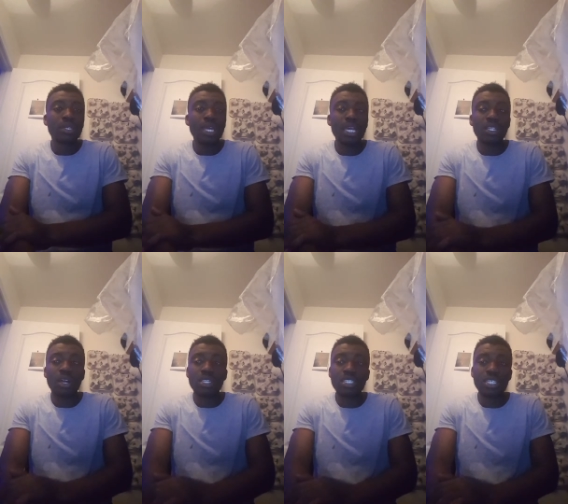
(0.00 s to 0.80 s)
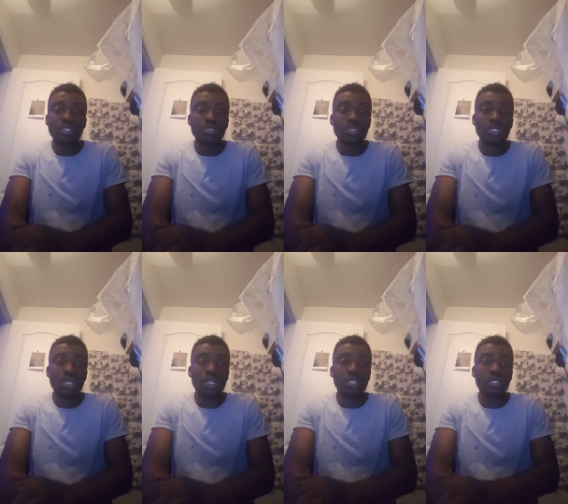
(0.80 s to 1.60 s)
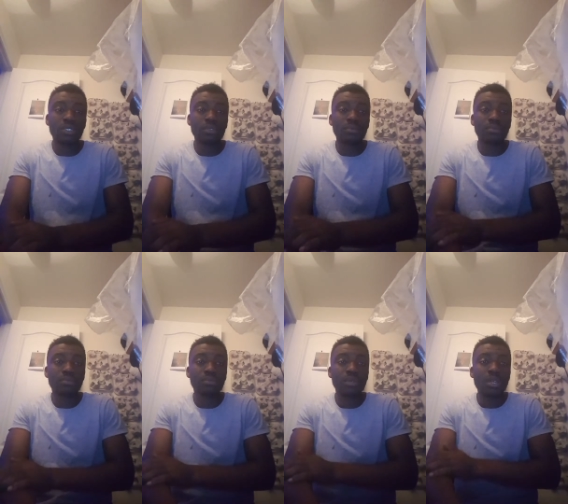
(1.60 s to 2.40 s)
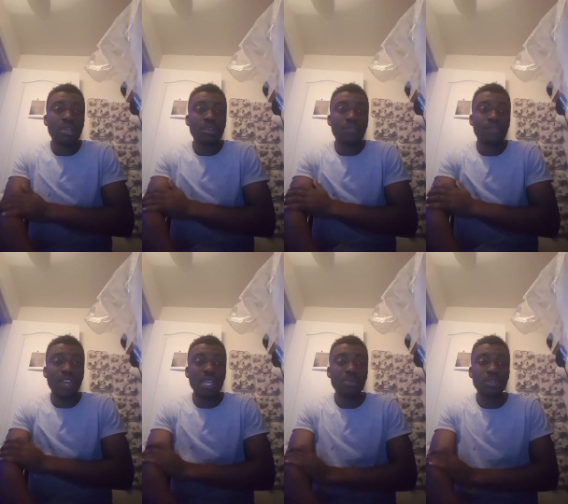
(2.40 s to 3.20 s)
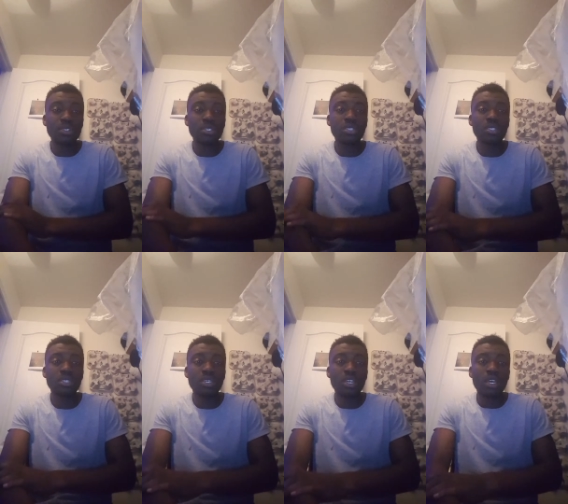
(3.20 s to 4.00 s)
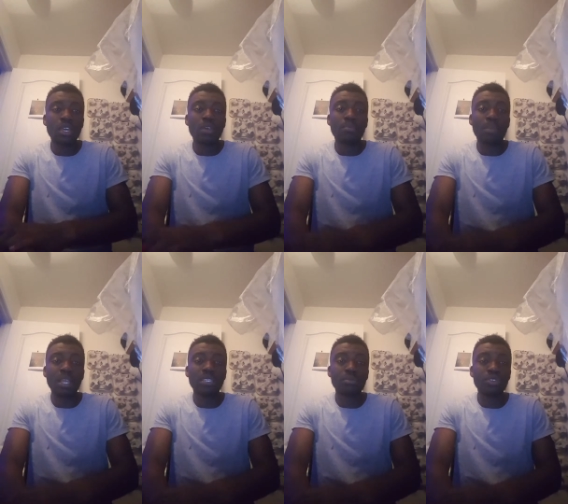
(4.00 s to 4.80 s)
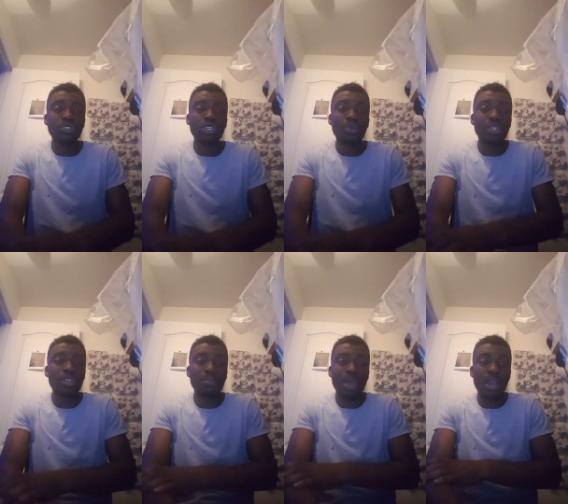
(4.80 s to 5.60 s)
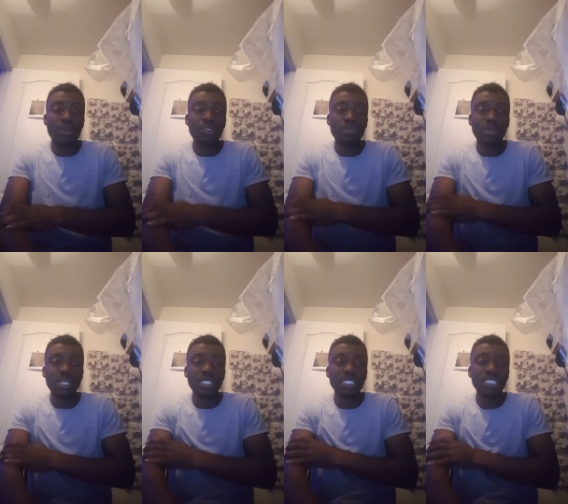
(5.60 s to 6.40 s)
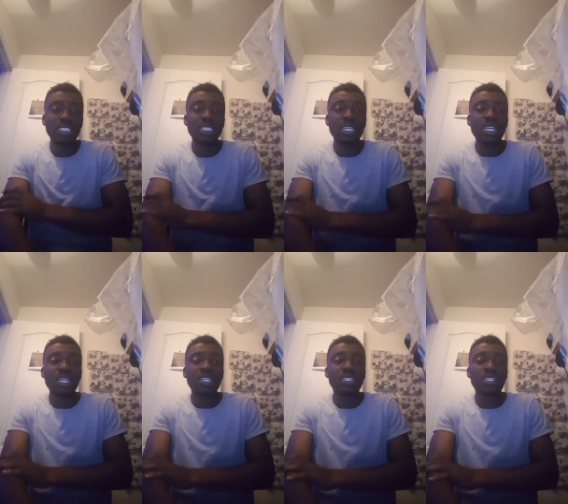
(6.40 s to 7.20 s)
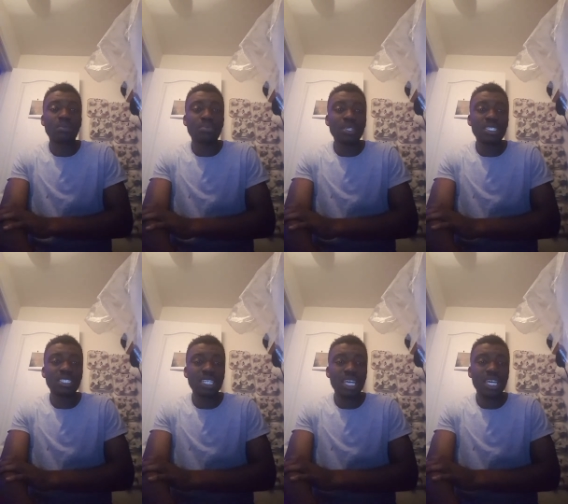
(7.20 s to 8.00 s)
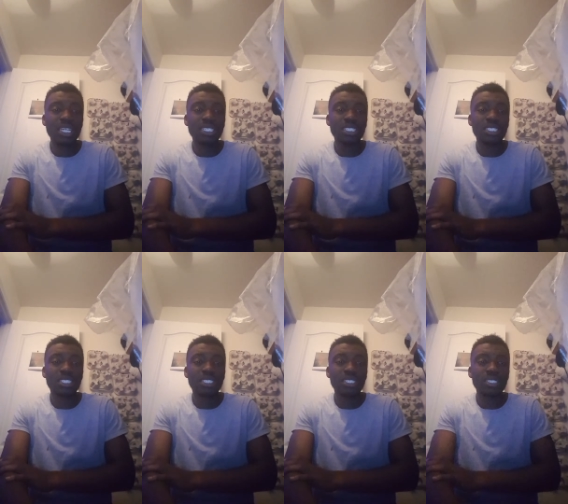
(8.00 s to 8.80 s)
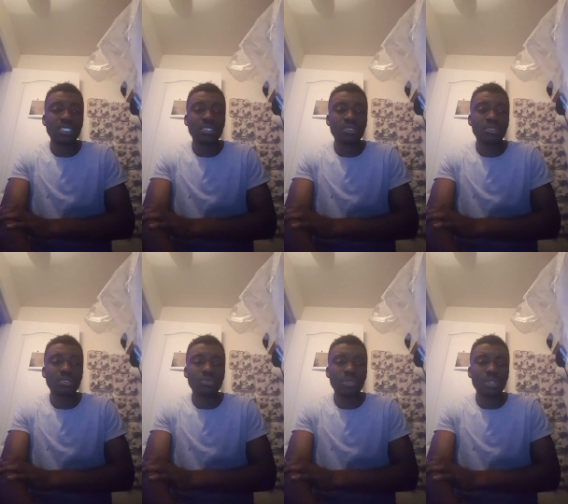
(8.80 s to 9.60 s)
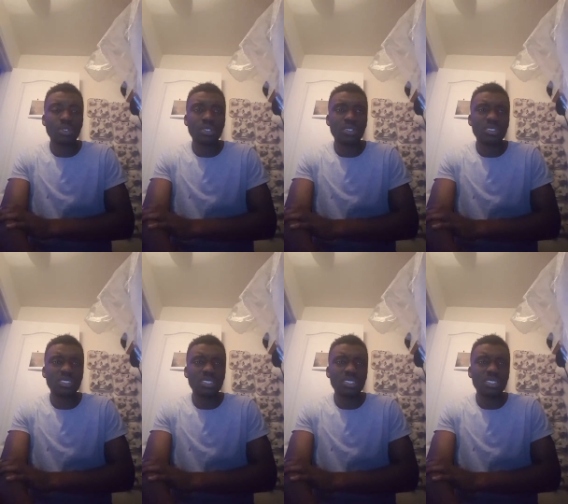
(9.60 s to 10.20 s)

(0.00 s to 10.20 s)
had a lot of singles. Um, Vapors, Make the Music with Your Mouth, Biz, The Biz Dance. Wait, hold up.